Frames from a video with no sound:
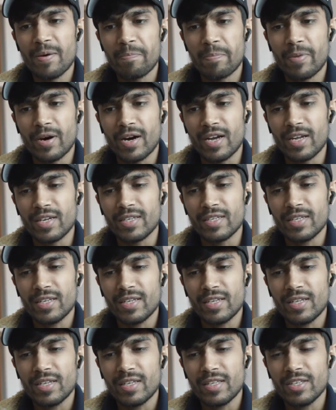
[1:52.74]
but
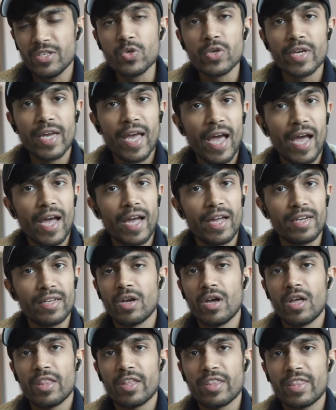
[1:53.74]
you can.
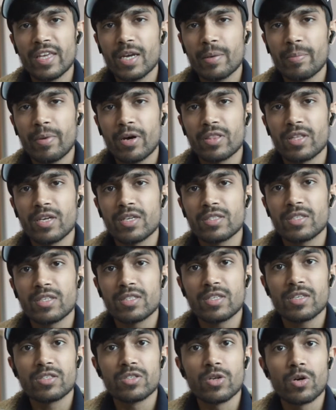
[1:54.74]
The thing about this
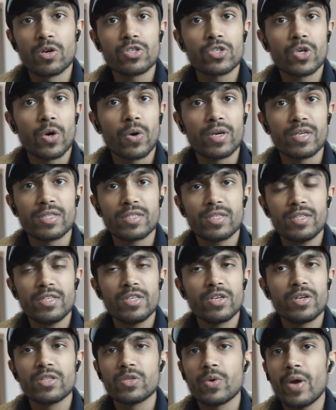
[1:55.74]
is your choice.
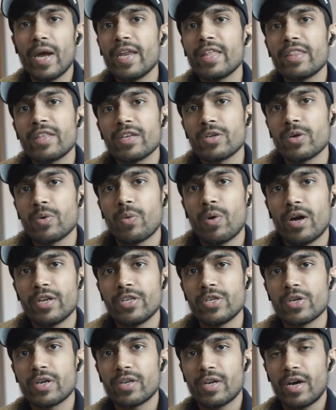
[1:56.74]
You can do anything you
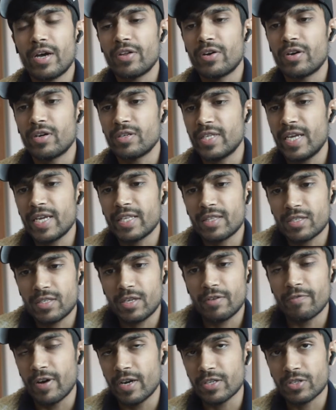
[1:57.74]
want. You can either take this
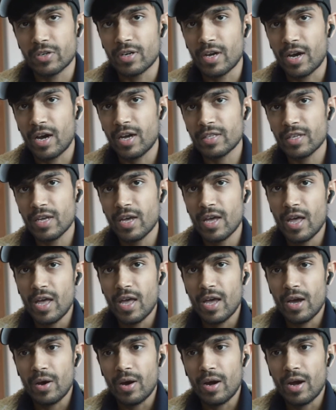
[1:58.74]
advice or not
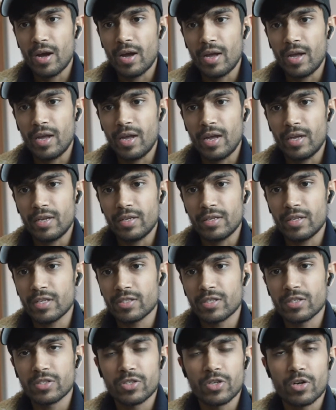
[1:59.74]
and
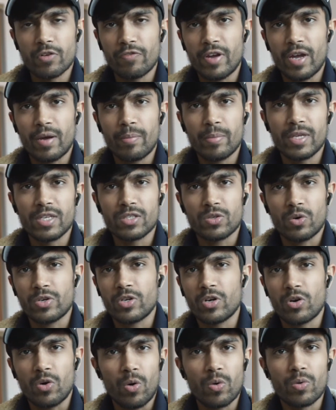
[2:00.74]
listen to your families or
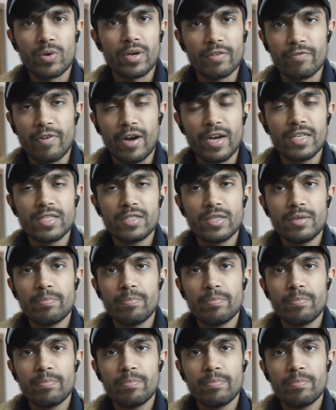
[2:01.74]
your own advice,